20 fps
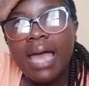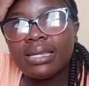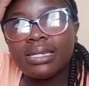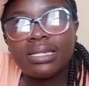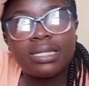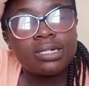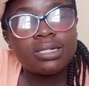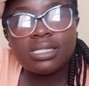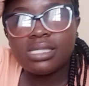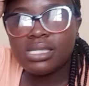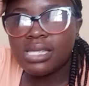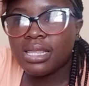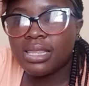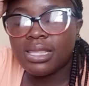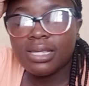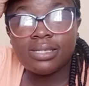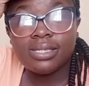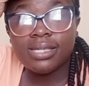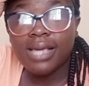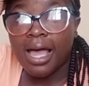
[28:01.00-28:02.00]
didn't see
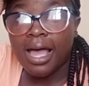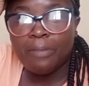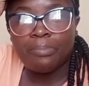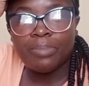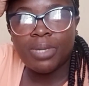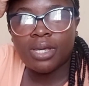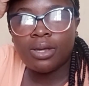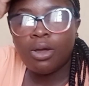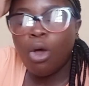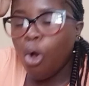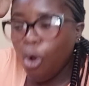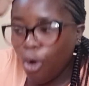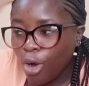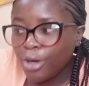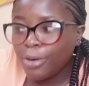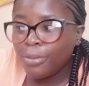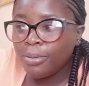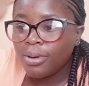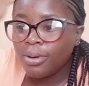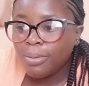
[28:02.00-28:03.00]
this coming
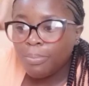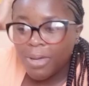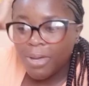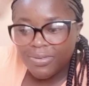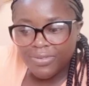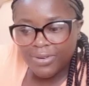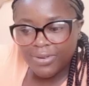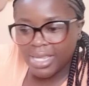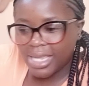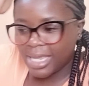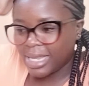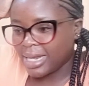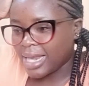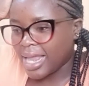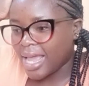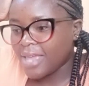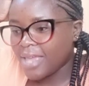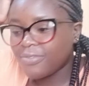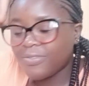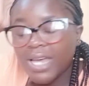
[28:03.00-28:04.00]
all my freaking
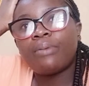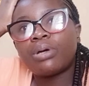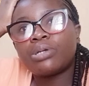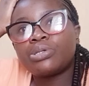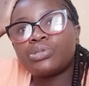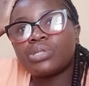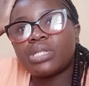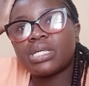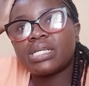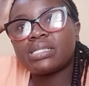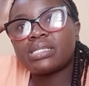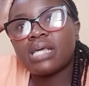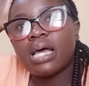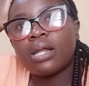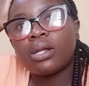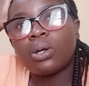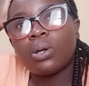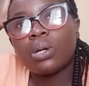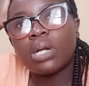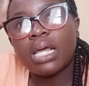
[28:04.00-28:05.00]
life. I went to the
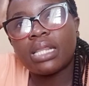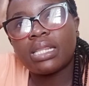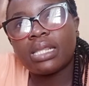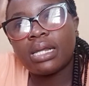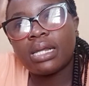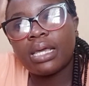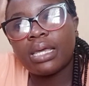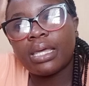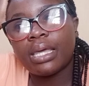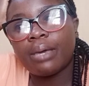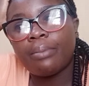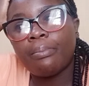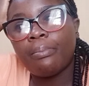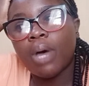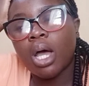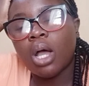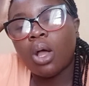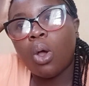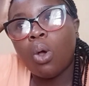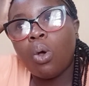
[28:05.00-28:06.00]
salon and then I came
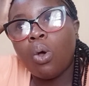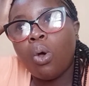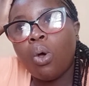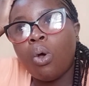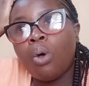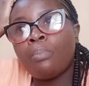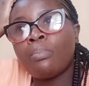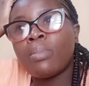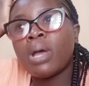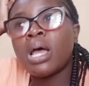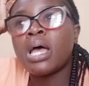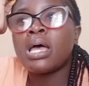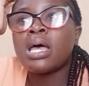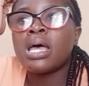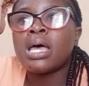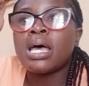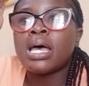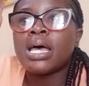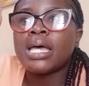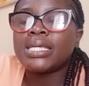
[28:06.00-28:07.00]
back home
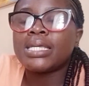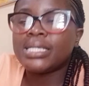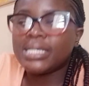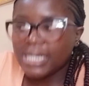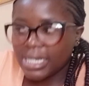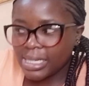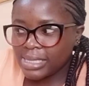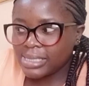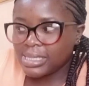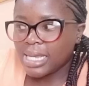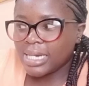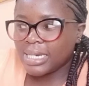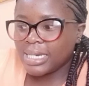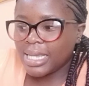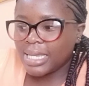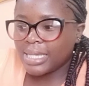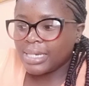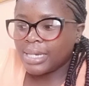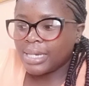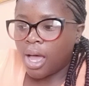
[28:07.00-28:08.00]

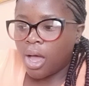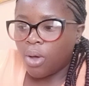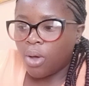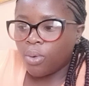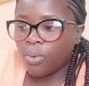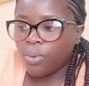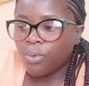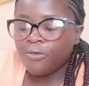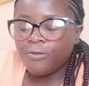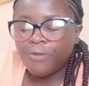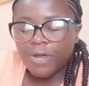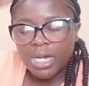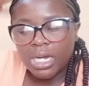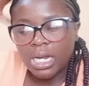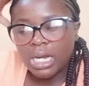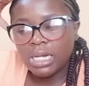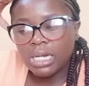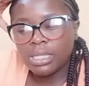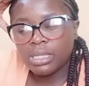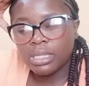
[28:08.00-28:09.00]
yesterday. Now very
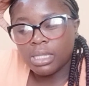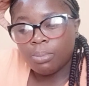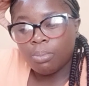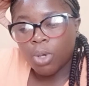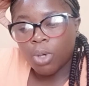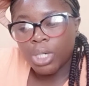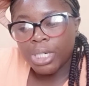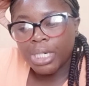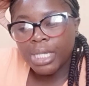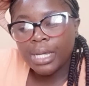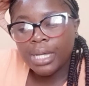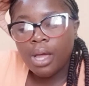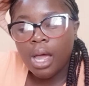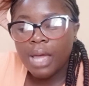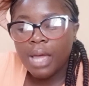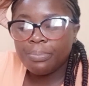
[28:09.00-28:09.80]
early in the morning I